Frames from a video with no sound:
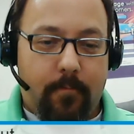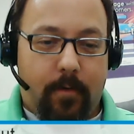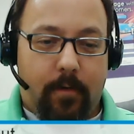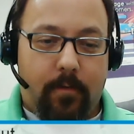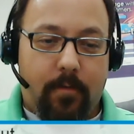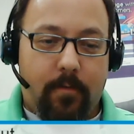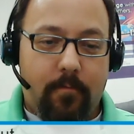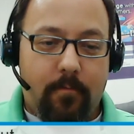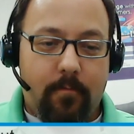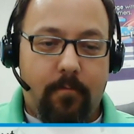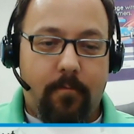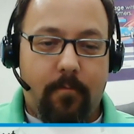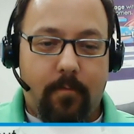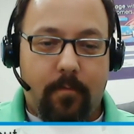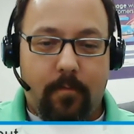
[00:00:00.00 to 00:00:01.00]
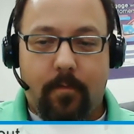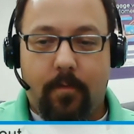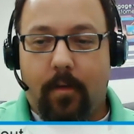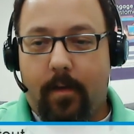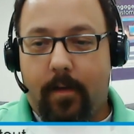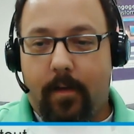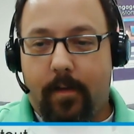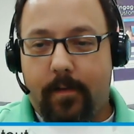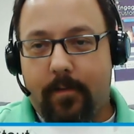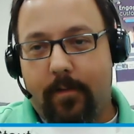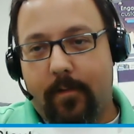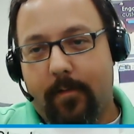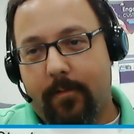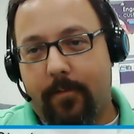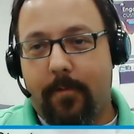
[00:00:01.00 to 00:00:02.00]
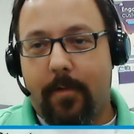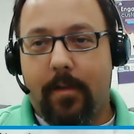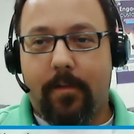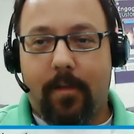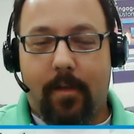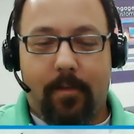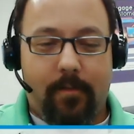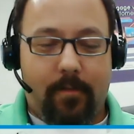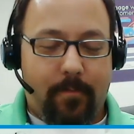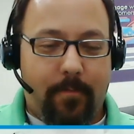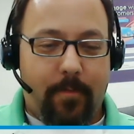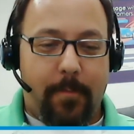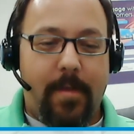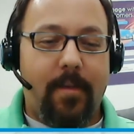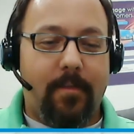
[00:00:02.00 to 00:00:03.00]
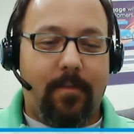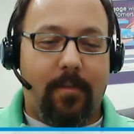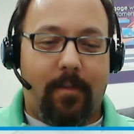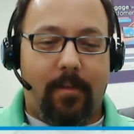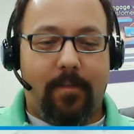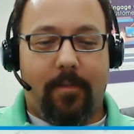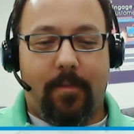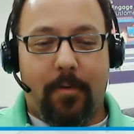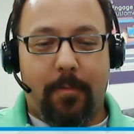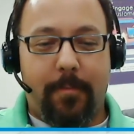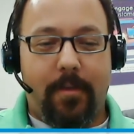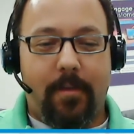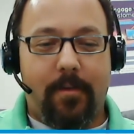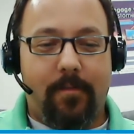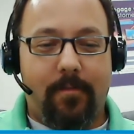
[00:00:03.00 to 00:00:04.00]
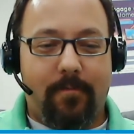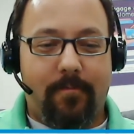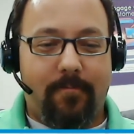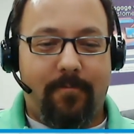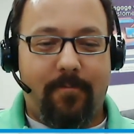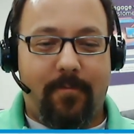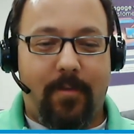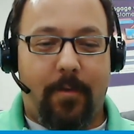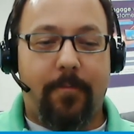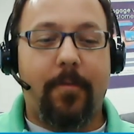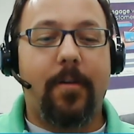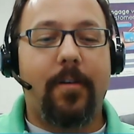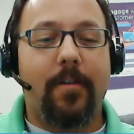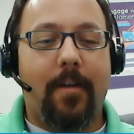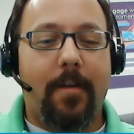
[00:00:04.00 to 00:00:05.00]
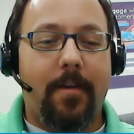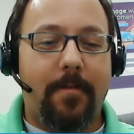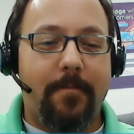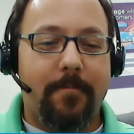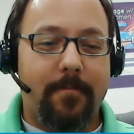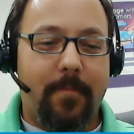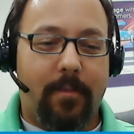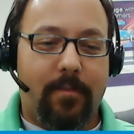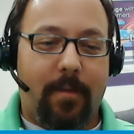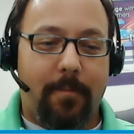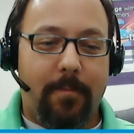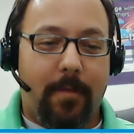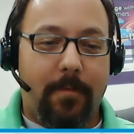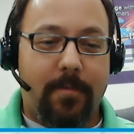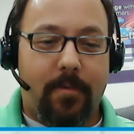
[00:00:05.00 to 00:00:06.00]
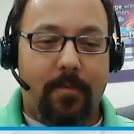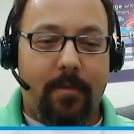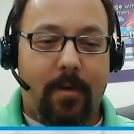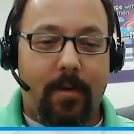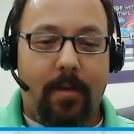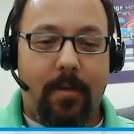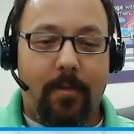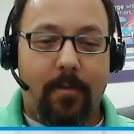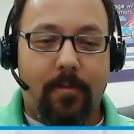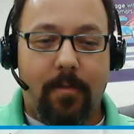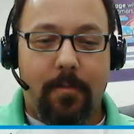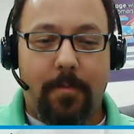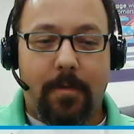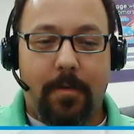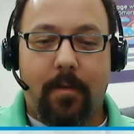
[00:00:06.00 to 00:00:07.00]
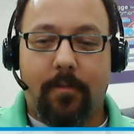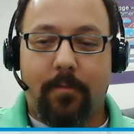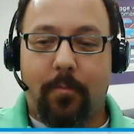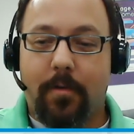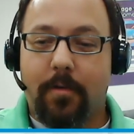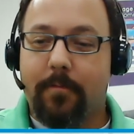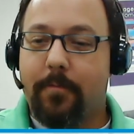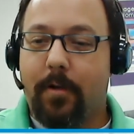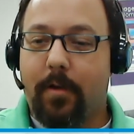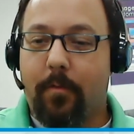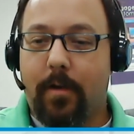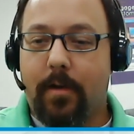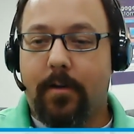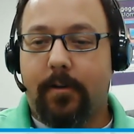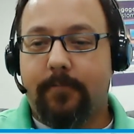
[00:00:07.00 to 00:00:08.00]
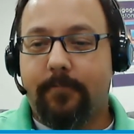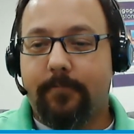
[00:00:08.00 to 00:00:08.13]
which is for me it's a little bit different. It's something I'm still trying to get used to, but it does work pretty well.